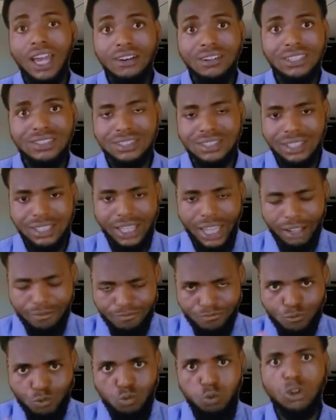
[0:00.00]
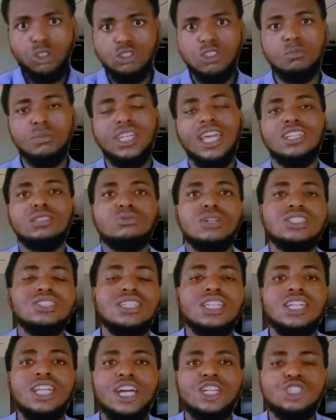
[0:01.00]
That is the what we've been
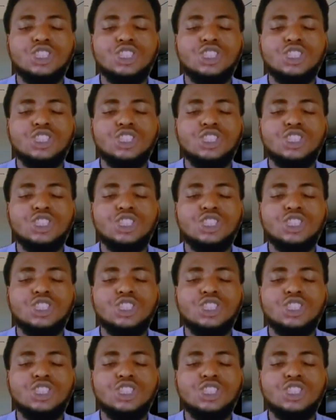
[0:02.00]
experiencing in